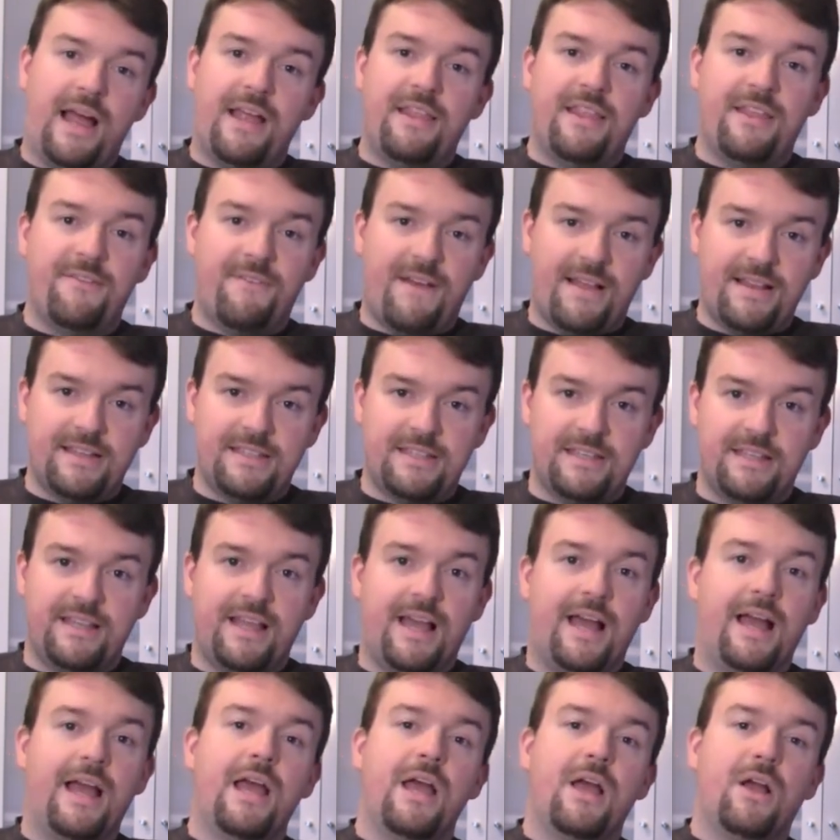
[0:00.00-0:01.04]
And they've answered
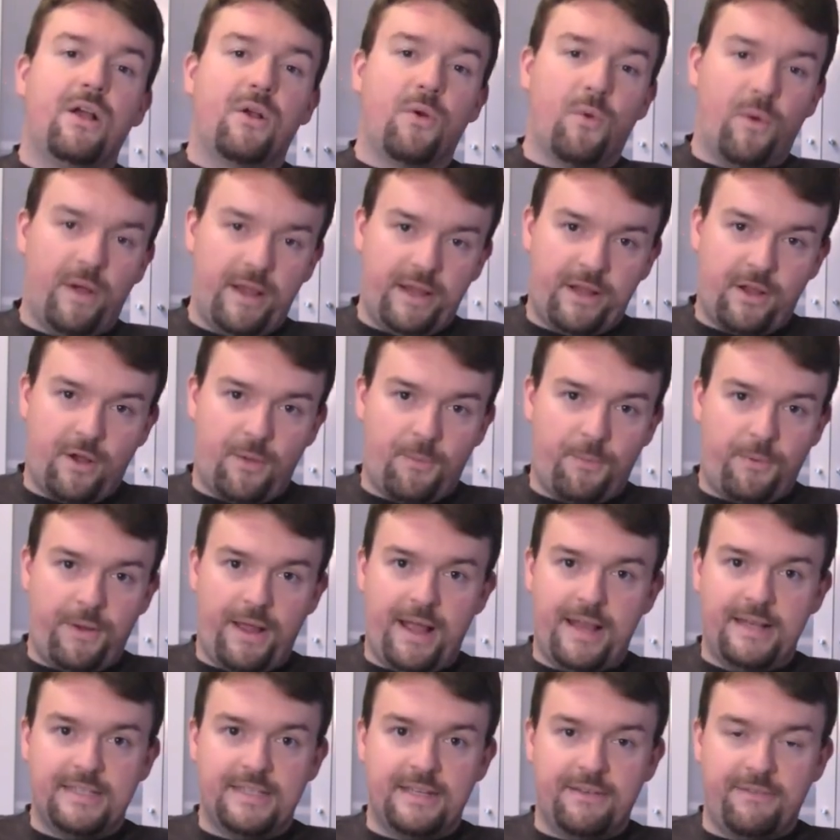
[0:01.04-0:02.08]
that quite
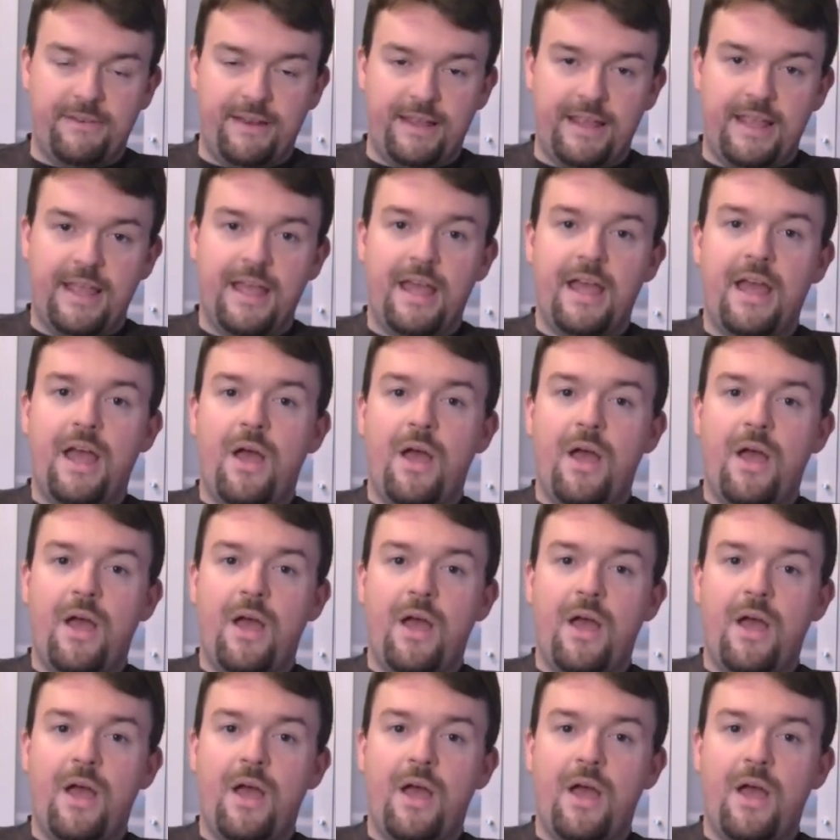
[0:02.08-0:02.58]
comprehensively.